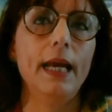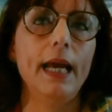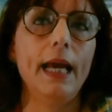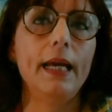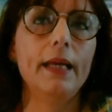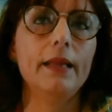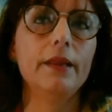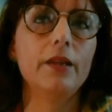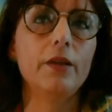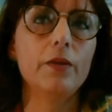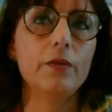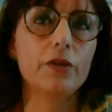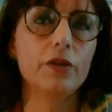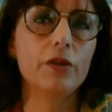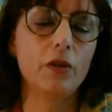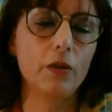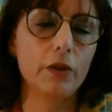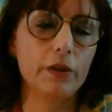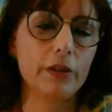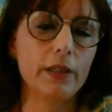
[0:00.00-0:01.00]
And those
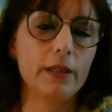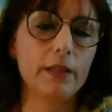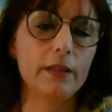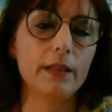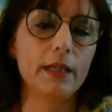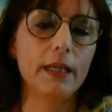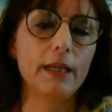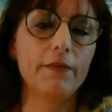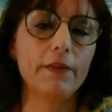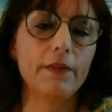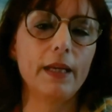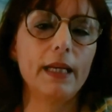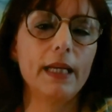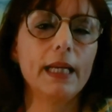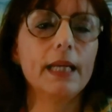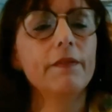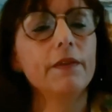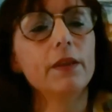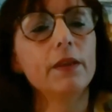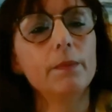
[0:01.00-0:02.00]
toxins, if they're
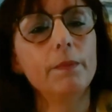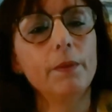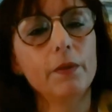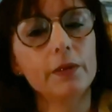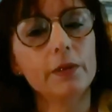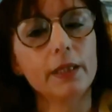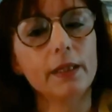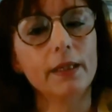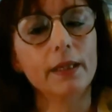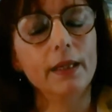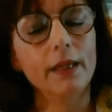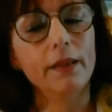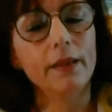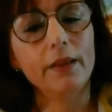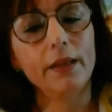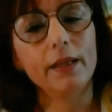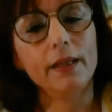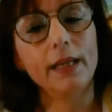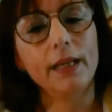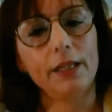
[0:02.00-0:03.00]
leaving the body,
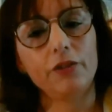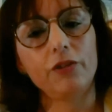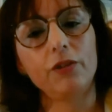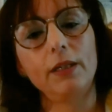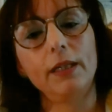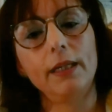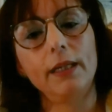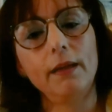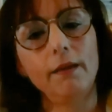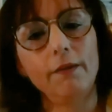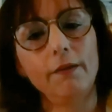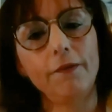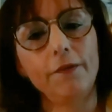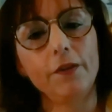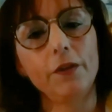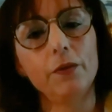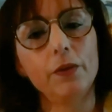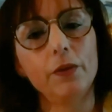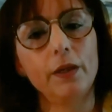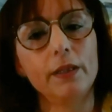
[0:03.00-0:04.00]
then naturally enough,
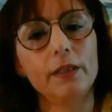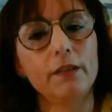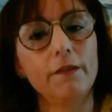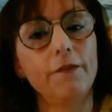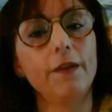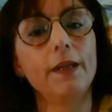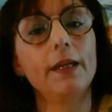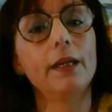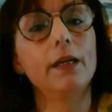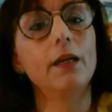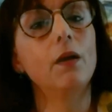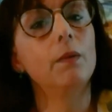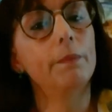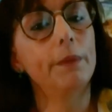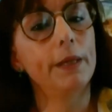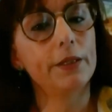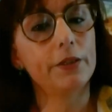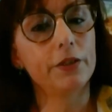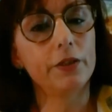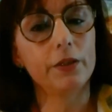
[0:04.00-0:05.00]
you're going to feel a lot
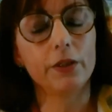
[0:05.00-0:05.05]
better.